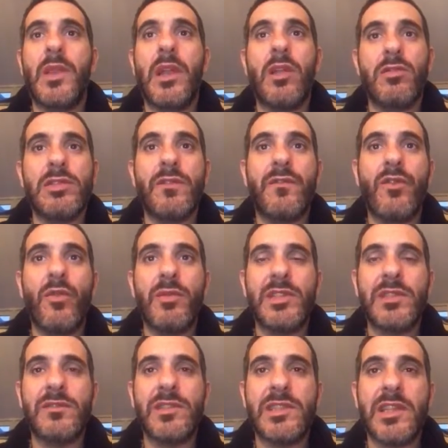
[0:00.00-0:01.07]
Lots of
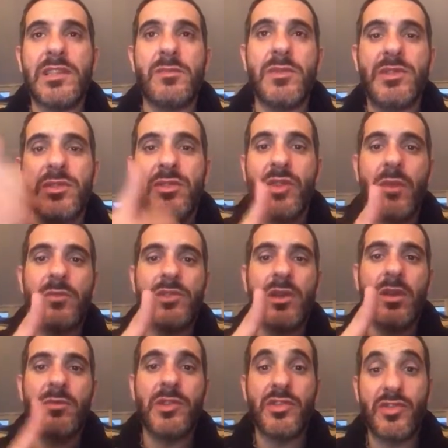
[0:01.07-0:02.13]
formative assessments. Thumbs
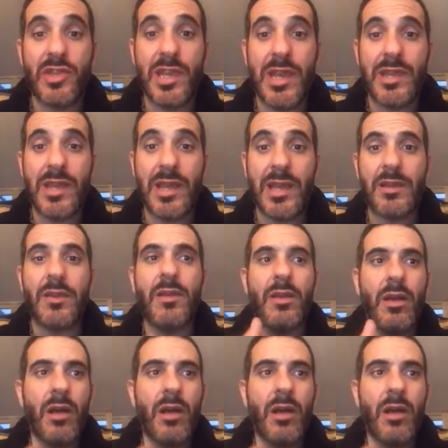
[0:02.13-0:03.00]
up. Did you get that?